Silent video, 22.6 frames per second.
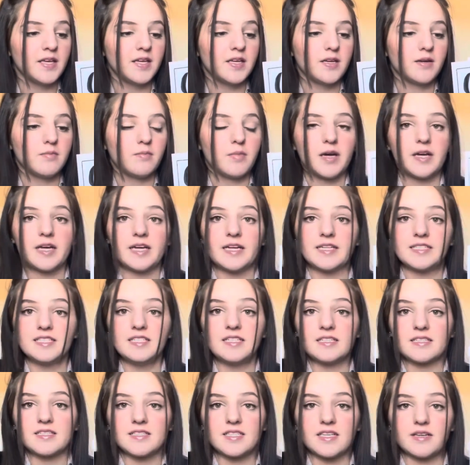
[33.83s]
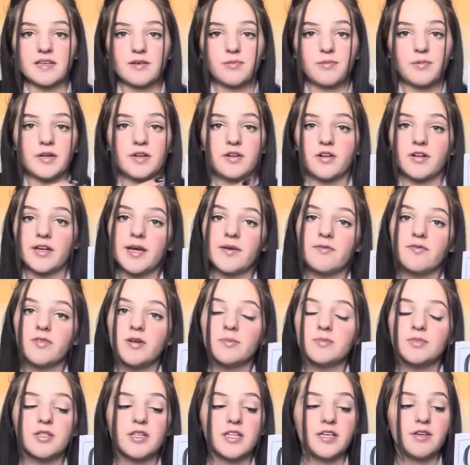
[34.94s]
my ideas, like where it all came from,
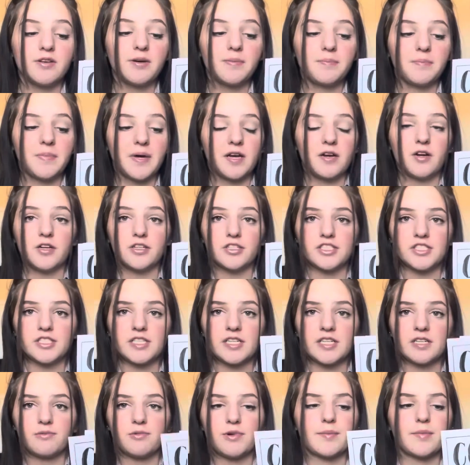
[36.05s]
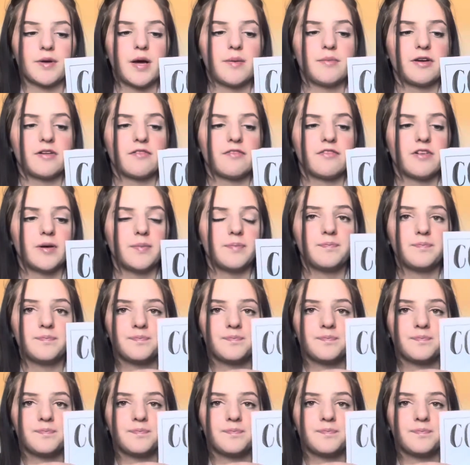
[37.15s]
so that you can better understand where I'm coming from.